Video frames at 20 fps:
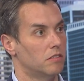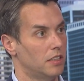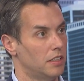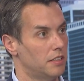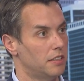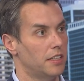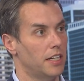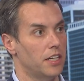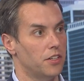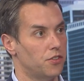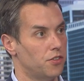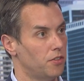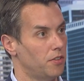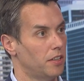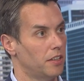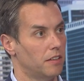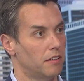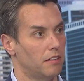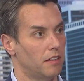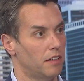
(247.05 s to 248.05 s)
in today's
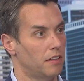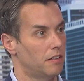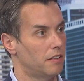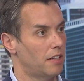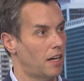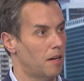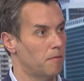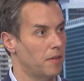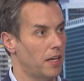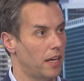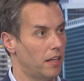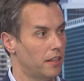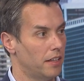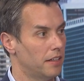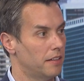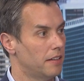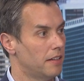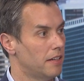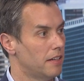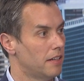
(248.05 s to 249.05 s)
shooting, and Tommy Elliott.